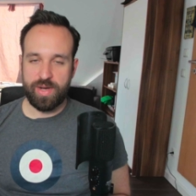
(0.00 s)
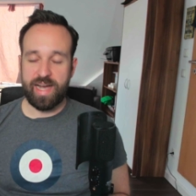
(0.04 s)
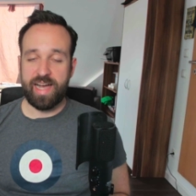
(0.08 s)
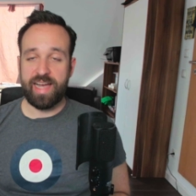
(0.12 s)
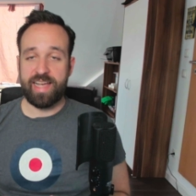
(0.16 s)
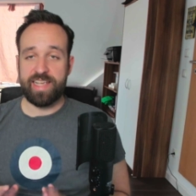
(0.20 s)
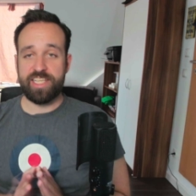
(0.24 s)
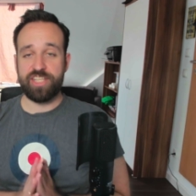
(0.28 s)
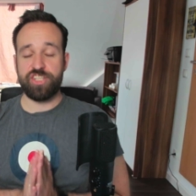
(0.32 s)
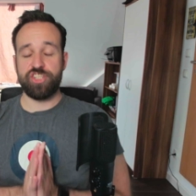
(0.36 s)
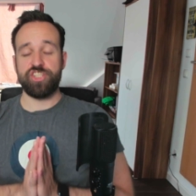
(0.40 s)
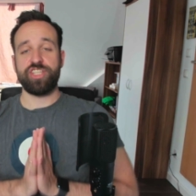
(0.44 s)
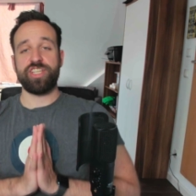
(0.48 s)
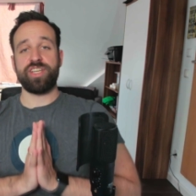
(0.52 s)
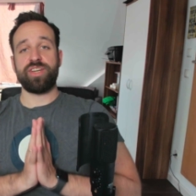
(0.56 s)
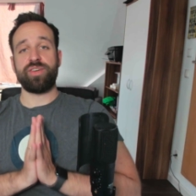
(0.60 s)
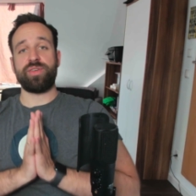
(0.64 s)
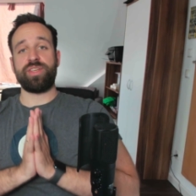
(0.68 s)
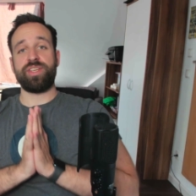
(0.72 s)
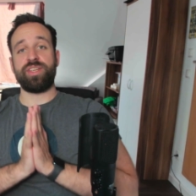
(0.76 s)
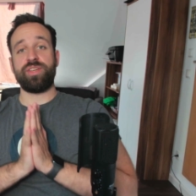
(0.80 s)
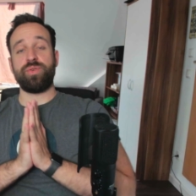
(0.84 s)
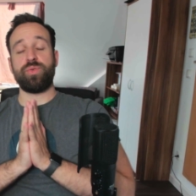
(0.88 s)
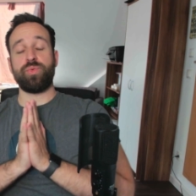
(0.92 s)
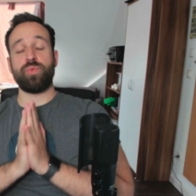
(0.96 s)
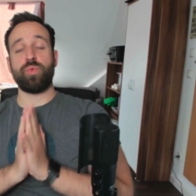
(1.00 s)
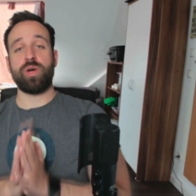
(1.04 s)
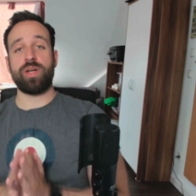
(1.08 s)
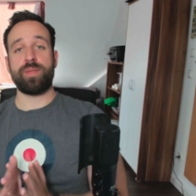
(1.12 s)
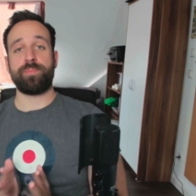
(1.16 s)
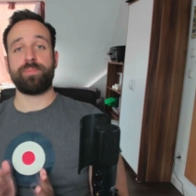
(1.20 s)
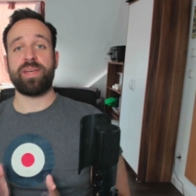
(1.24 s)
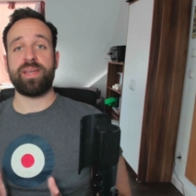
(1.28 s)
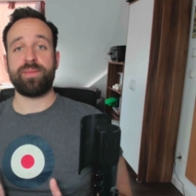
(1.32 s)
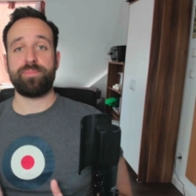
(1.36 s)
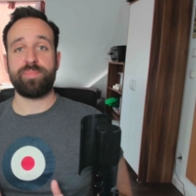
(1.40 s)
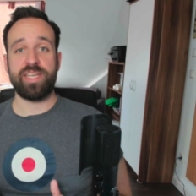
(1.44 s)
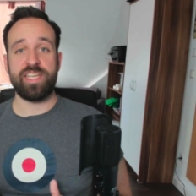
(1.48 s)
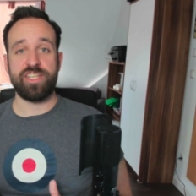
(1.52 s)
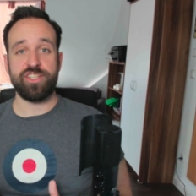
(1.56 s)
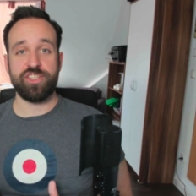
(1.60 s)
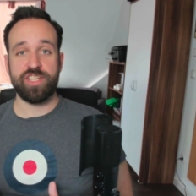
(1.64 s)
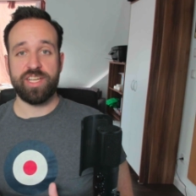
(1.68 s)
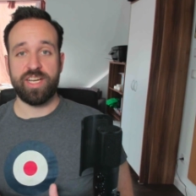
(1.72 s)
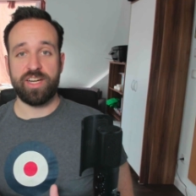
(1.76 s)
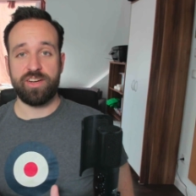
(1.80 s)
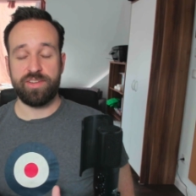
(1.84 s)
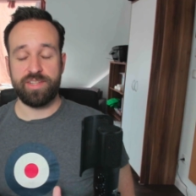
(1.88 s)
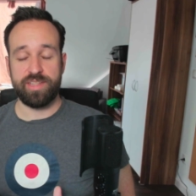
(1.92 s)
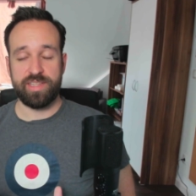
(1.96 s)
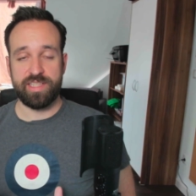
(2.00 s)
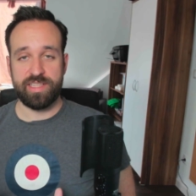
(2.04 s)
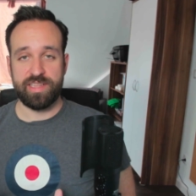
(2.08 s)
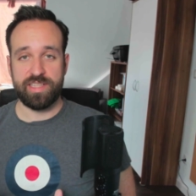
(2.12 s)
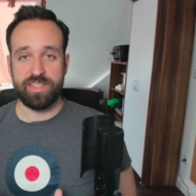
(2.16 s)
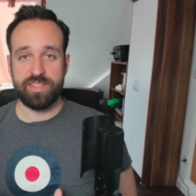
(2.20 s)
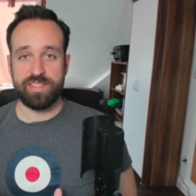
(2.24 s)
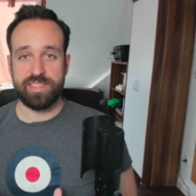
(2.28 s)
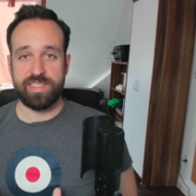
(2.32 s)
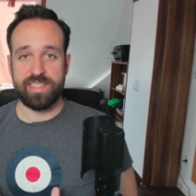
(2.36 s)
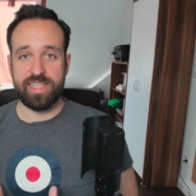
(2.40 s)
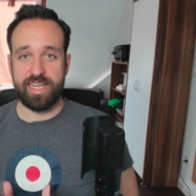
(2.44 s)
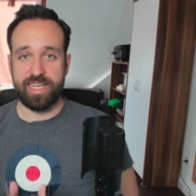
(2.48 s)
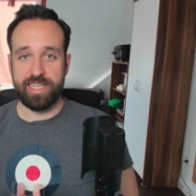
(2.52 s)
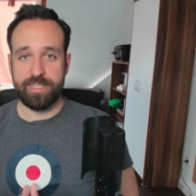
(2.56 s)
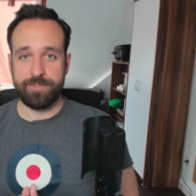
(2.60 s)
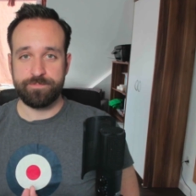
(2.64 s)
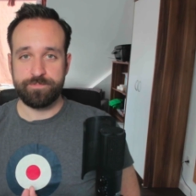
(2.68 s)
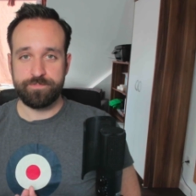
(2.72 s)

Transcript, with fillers: I can show you what my page currently looks like.